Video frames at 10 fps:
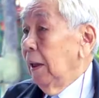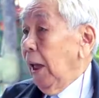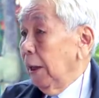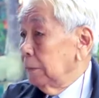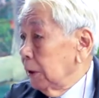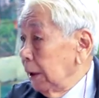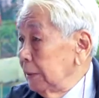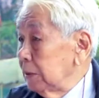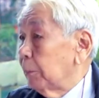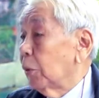And
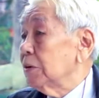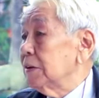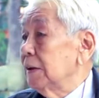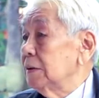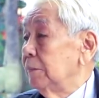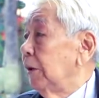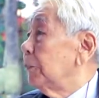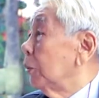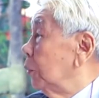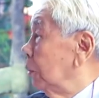in the process, we
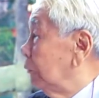promote